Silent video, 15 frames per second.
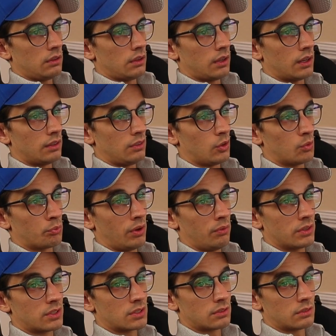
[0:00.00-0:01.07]
and you can pretty
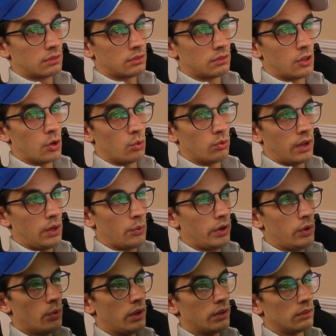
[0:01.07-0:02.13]
much go
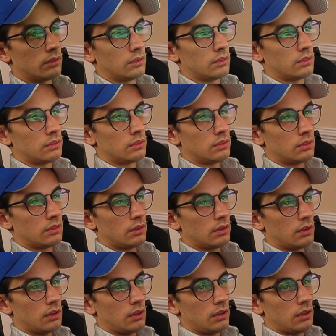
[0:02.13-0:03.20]
anywhere you want.
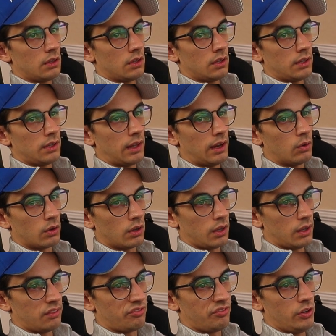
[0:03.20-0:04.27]
Now,
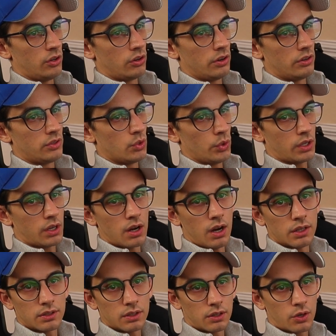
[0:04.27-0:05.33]
if you're doing
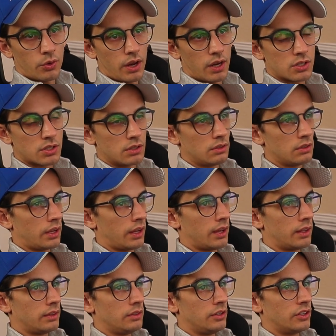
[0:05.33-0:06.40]
content creation
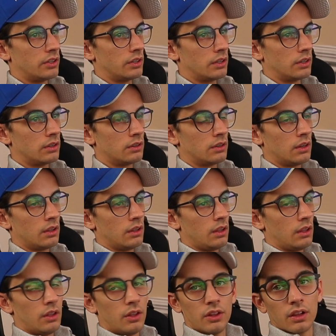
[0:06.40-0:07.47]
and you're
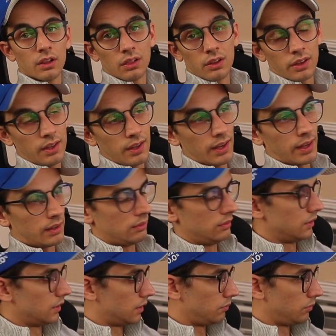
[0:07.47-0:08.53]
looking at,
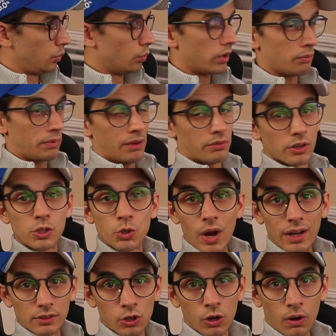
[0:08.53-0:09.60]
you want to be able to
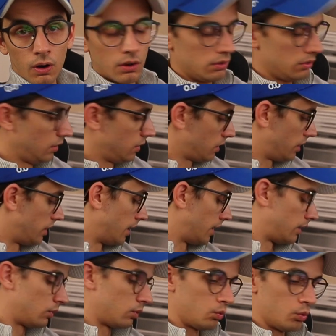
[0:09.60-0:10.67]
track the car,
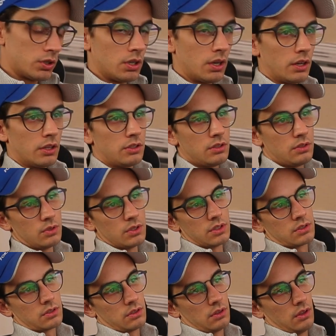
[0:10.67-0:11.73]
then what you're going to do
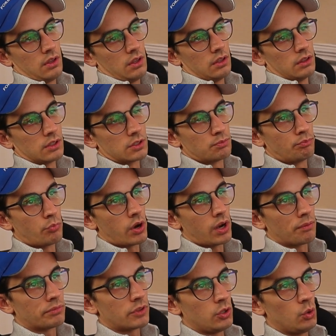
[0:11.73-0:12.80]
is, let's
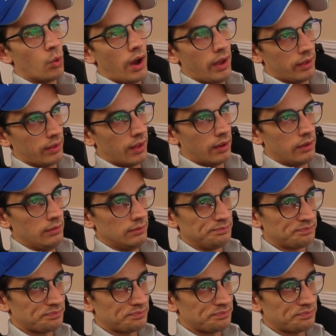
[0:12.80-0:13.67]
bring up the UI again,